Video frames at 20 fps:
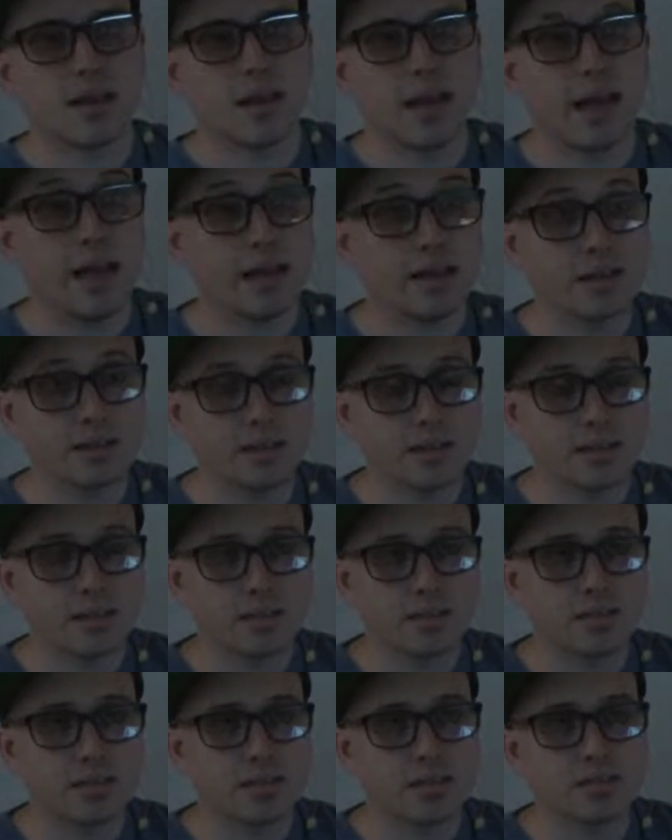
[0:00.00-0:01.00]
And
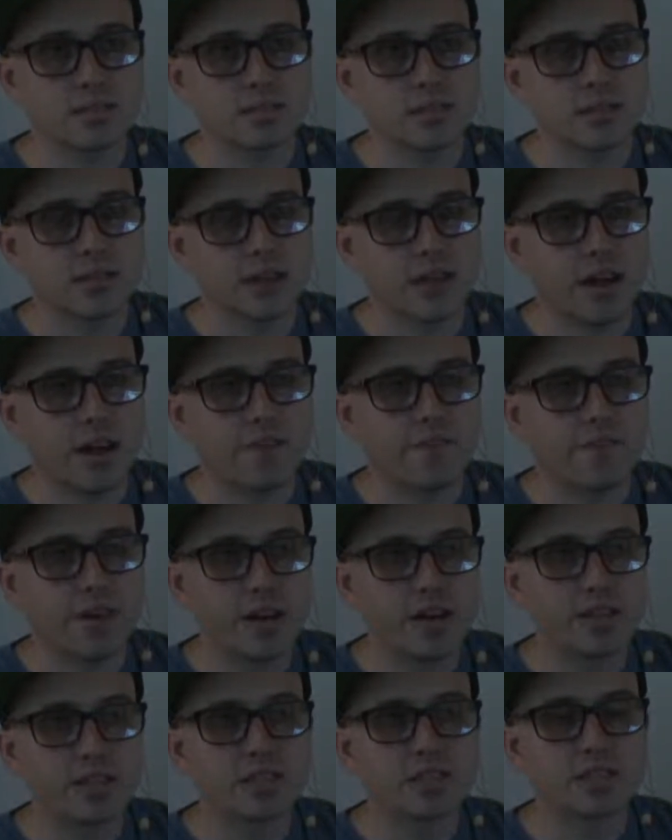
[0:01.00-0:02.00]
it's a
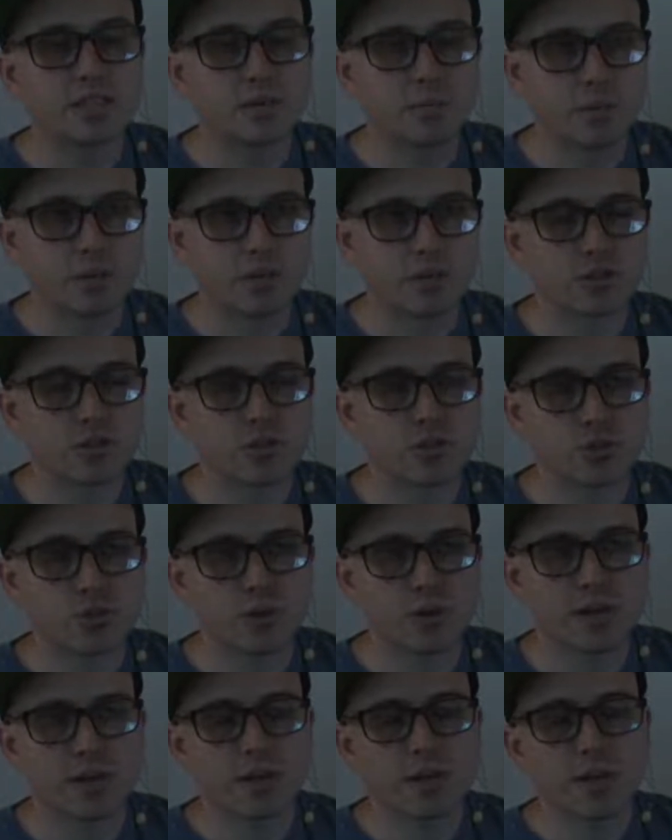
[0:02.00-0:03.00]
very similar
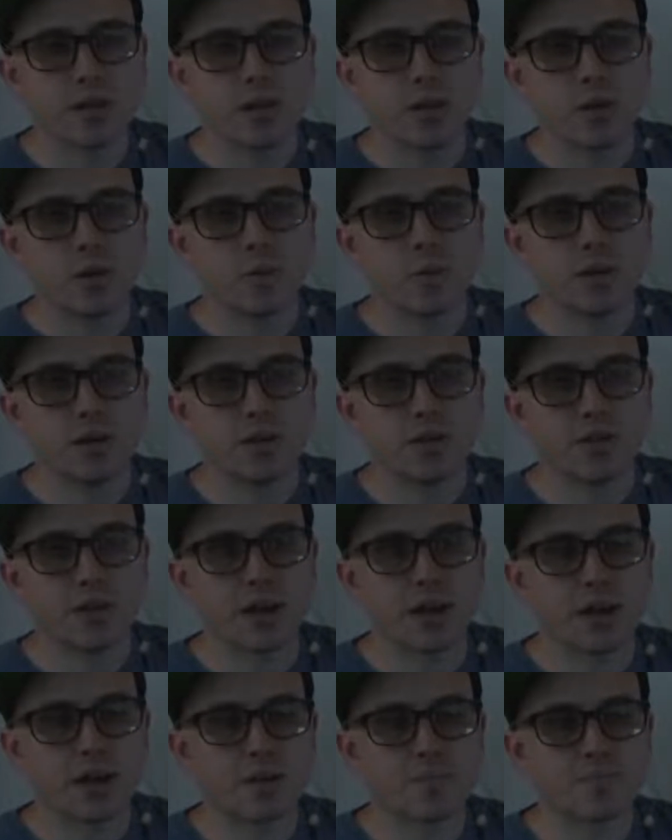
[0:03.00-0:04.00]
story with
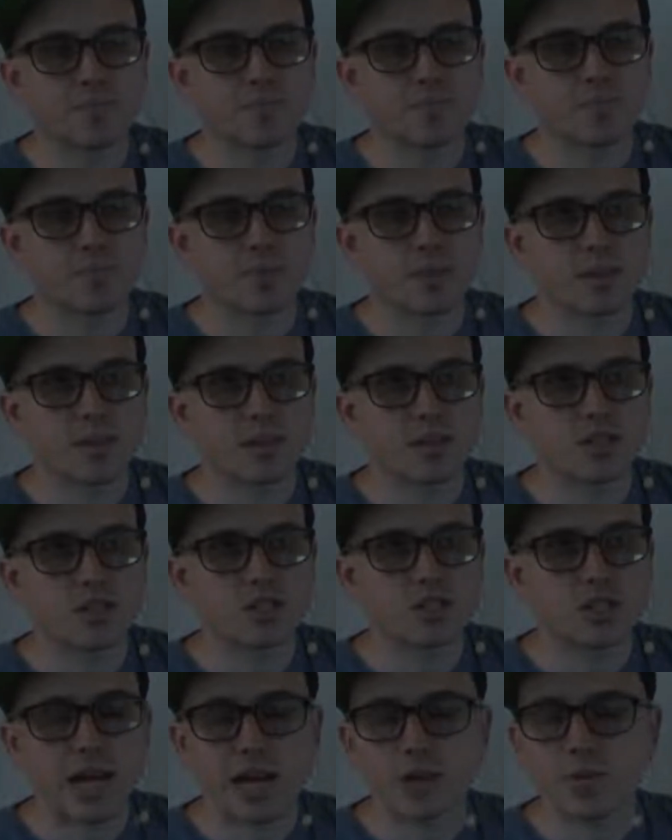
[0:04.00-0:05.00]

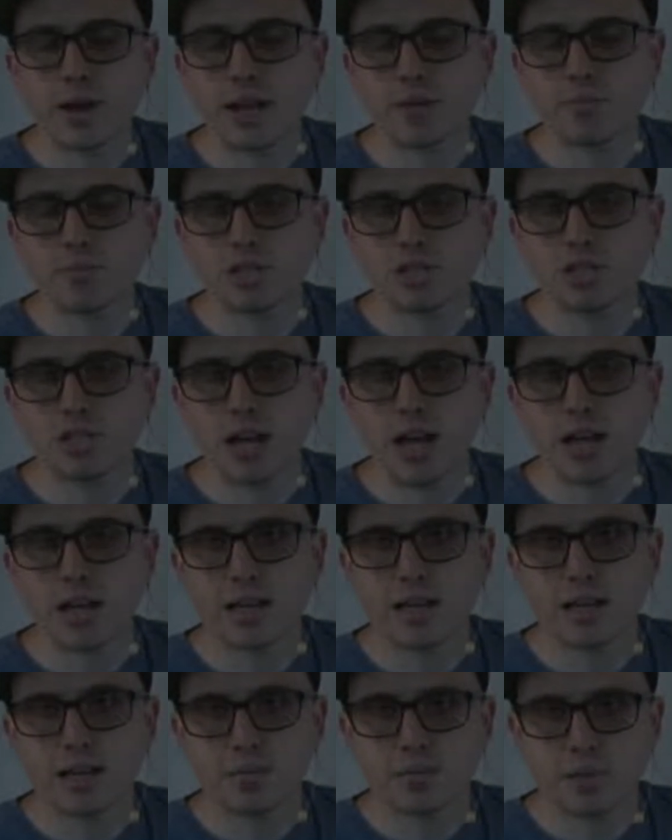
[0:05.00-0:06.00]
Shadrach, Meshach,
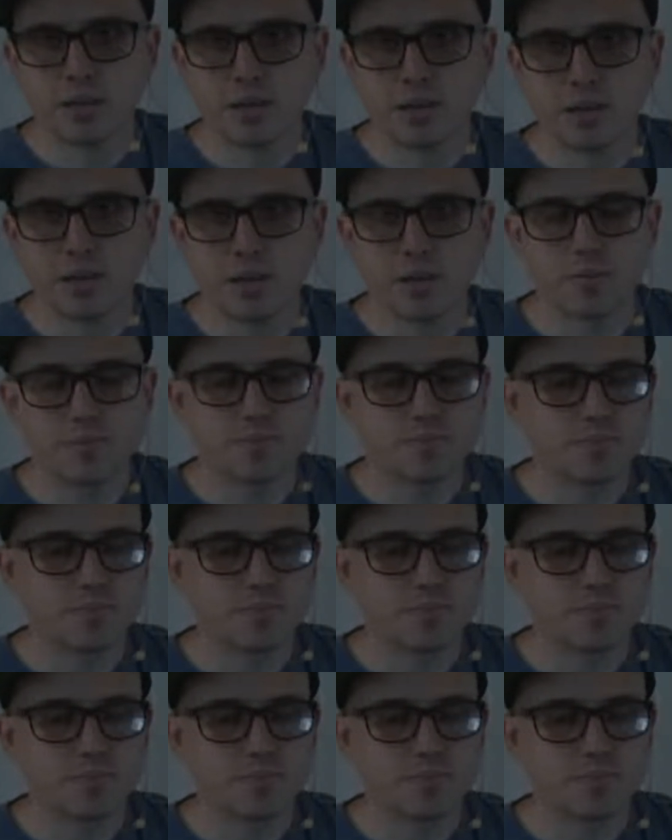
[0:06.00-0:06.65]
and Abednego.